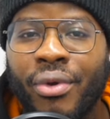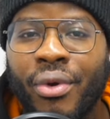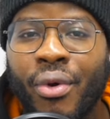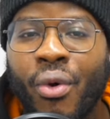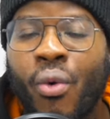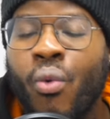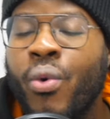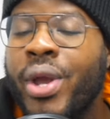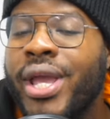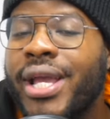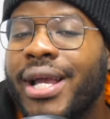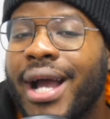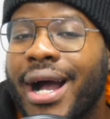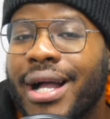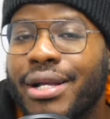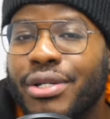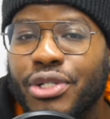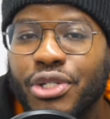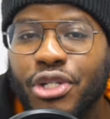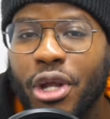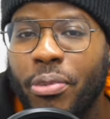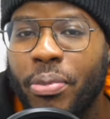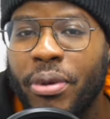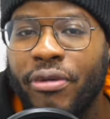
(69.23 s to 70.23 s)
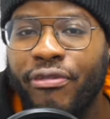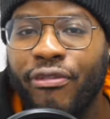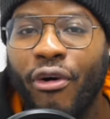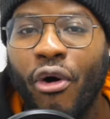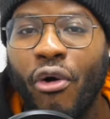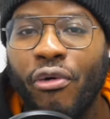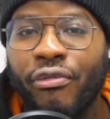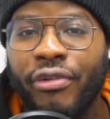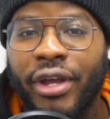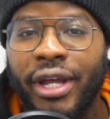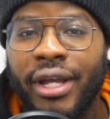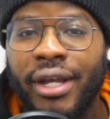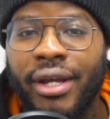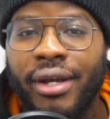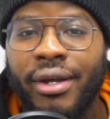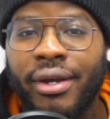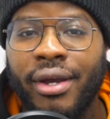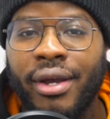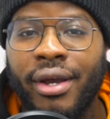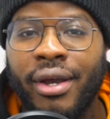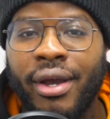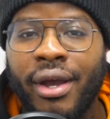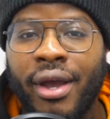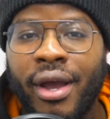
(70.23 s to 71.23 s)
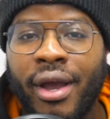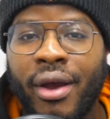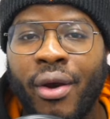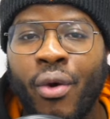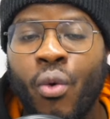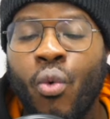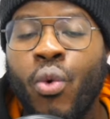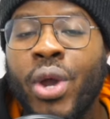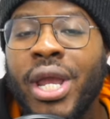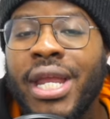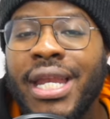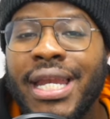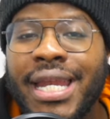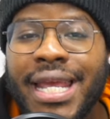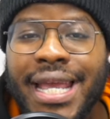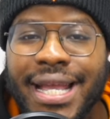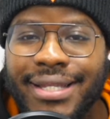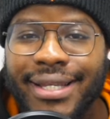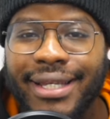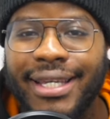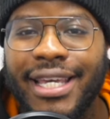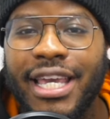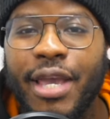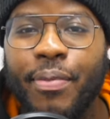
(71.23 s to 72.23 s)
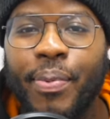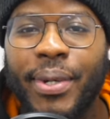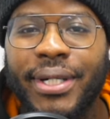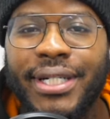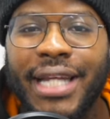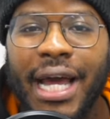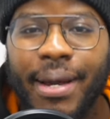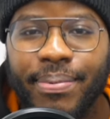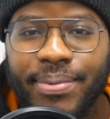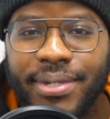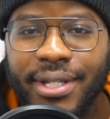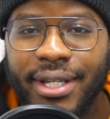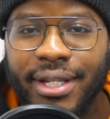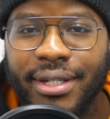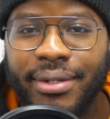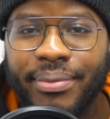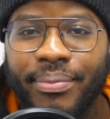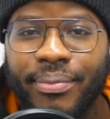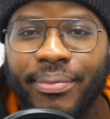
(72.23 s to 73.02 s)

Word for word: We can't stop evolving. We need to keep adapting.